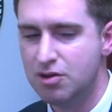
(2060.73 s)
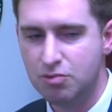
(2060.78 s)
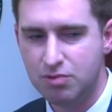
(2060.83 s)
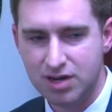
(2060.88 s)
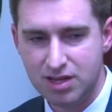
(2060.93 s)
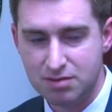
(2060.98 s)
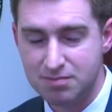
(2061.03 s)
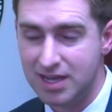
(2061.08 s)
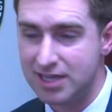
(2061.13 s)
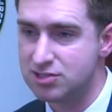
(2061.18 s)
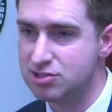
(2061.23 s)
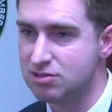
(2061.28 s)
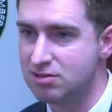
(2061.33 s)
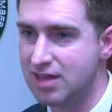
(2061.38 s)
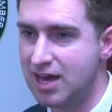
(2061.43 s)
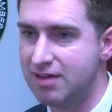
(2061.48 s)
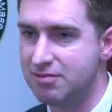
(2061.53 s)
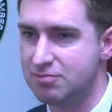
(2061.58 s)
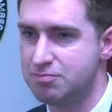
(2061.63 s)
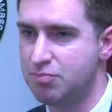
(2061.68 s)
We need to make sure
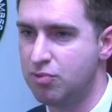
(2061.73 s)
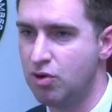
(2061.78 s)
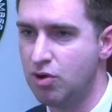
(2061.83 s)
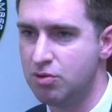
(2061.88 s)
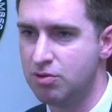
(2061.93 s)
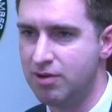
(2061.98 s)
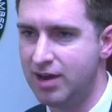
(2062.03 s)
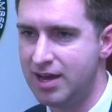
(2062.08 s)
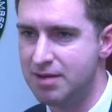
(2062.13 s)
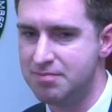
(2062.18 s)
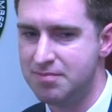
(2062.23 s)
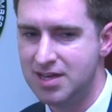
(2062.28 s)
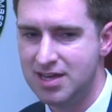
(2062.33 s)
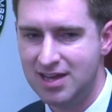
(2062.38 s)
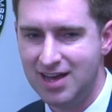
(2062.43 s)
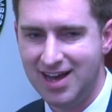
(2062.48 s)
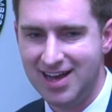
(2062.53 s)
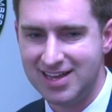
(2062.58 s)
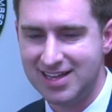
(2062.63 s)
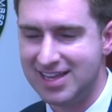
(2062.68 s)
that program
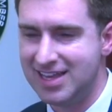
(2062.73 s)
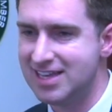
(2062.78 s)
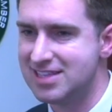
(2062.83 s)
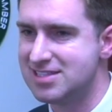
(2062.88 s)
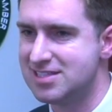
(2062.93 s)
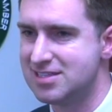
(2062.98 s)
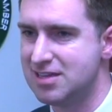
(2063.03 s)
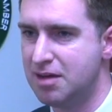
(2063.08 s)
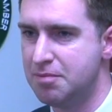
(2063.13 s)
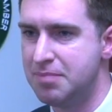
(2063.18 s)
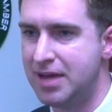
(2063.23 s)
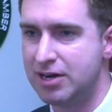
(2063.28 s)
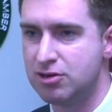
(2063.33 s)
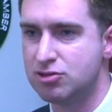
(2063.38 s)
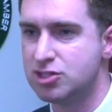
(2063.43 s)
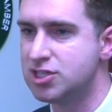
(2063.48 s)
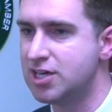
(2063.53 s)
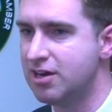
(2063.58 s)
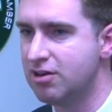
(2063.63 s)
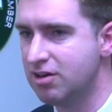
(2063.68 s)
gets a better
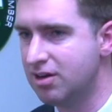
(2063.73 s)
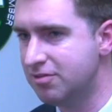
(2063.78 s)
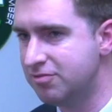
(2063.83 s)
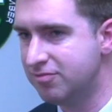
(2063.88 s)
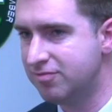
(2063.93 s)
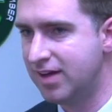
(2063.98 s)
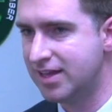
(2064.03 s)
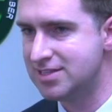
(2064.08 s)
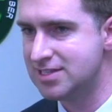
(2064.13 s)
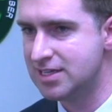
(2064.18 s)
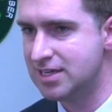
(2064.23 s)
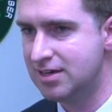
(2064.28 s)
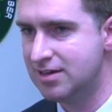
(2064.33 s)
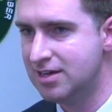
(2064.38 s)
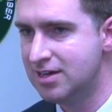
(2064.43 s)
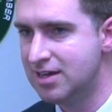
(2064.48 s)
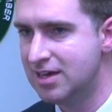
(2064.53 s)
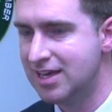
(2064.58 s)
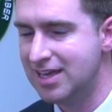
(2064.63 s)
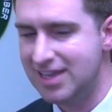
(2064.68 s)
share of funding,
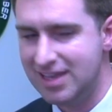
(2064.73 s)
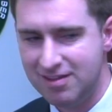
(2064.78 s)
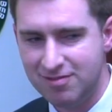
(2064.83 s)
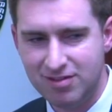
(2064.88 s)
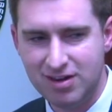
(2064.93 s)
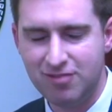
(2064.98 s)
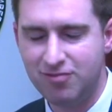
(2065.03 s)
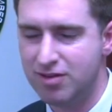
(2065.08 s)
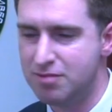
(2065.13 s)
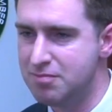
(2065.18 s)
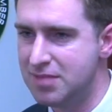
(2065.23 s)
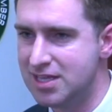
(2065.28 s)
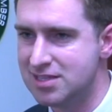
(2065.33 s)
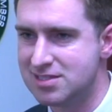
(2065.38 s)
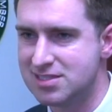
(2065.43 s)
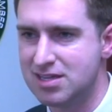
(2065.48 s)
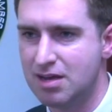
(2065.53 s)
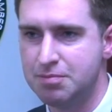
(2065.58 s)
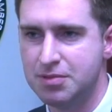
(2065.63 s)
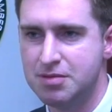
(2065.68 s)
even if it means
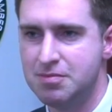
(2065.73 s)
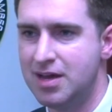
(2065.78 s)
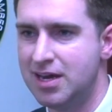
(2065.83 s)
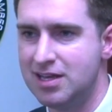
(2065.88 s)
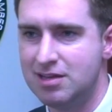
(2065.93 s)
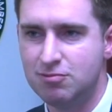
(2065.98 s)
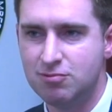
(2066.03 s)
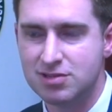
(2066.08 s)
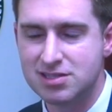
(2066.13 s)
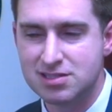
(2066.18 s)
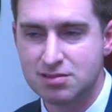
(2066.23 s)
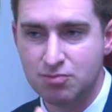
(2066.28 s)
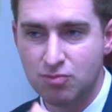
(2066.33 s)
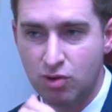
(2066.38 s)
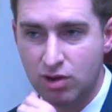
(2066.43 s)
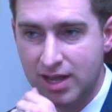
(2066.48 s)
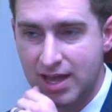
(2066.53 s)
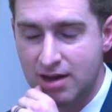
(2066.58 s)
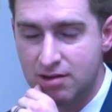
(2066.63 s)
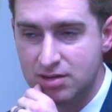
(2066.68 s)
supplementing with some
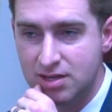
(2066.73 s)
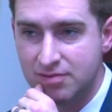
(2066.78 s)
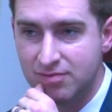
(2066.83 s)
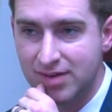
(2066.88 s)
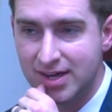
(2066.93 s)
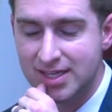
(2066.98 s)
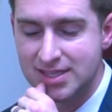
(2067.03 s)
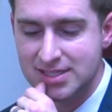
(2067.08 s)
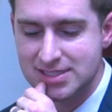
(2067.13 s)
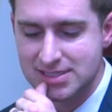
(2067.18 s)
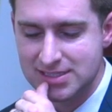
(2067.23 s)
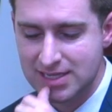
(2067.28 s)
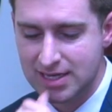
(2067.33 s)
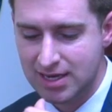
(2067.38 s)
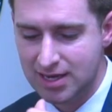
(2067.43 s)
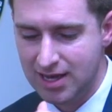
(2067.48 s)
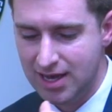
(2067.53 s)
more county funds.